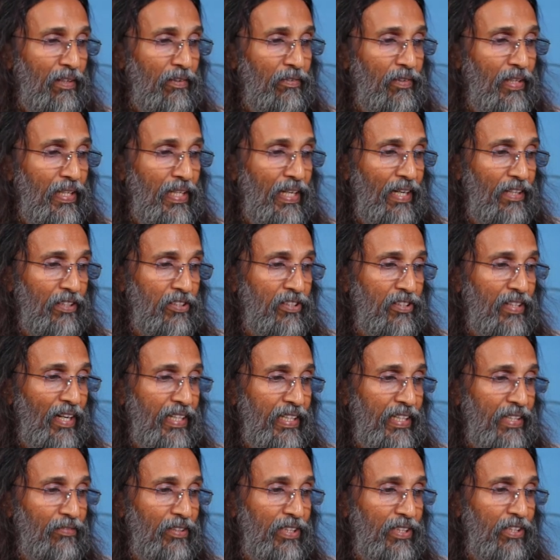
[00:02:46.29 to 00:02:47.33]
We are
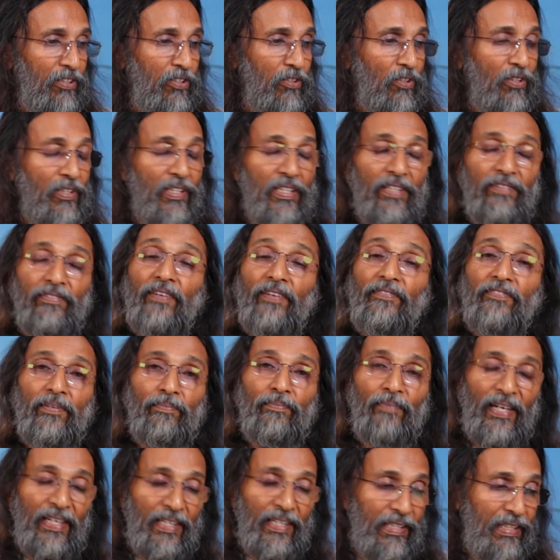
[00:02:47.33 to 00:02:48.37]
starting with the
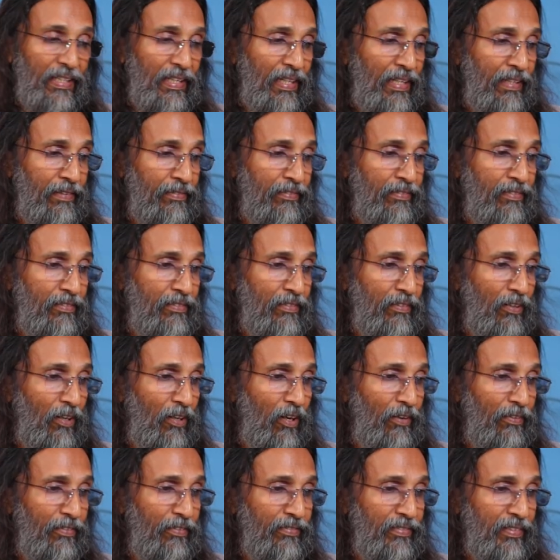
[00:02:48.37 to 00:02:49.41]
25th paragraph
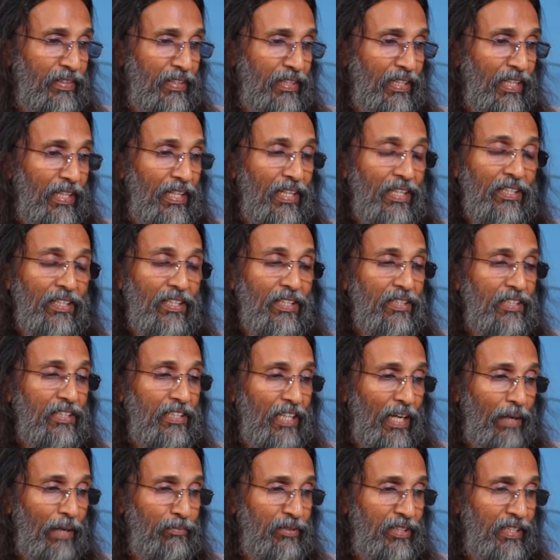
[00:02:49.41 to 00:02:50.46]
of third
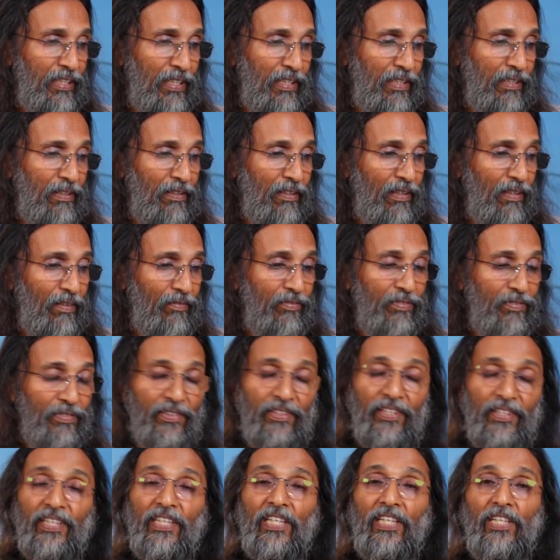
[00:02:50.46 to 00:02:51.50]
chapter,
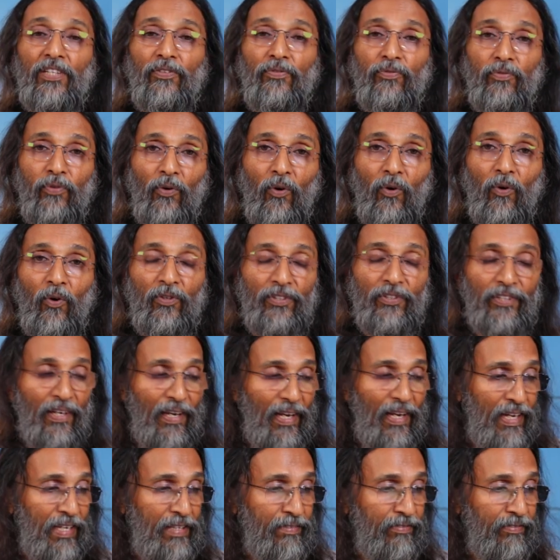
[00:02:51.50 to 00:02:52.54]
Threefold
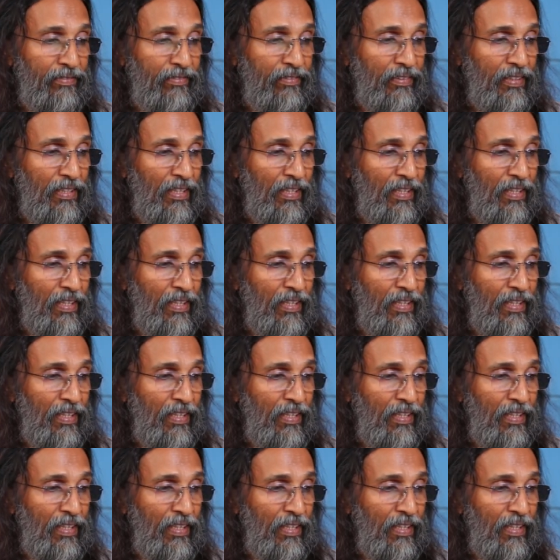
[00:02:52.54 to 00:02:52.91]
Life.